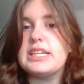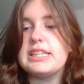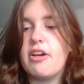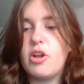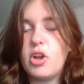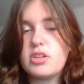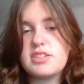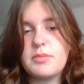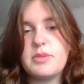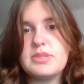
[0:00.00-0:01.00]
And there are lots
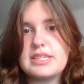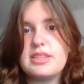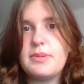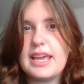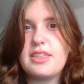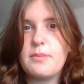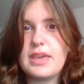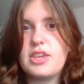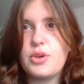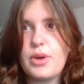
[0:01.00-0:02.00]
of moments in the play that
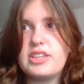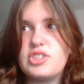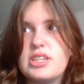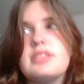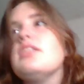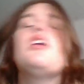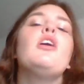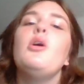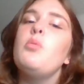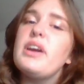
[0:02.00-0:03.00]
make you question
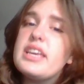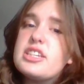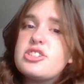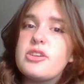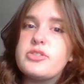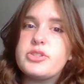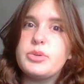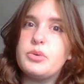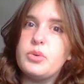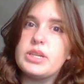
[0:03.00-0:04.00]
what is shown to
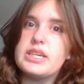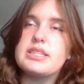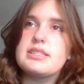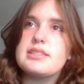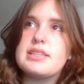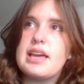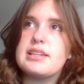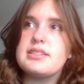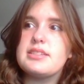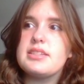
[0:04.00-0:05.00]
an audience
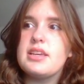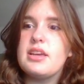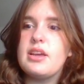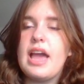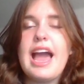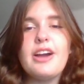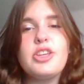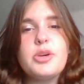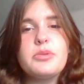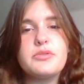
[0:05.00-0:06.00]
and how
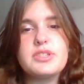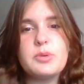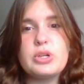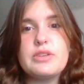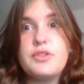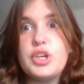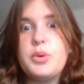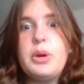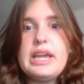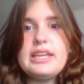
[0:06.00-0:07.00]
you would respond if
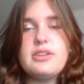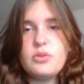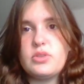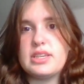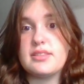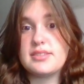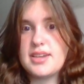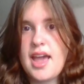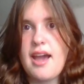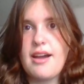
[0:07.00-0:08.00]
you were in an audience
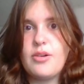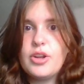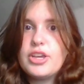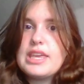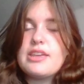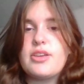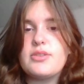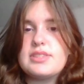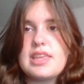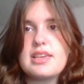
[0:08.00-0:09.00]
now looking at
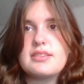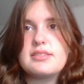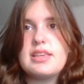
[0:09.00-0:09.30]
those things,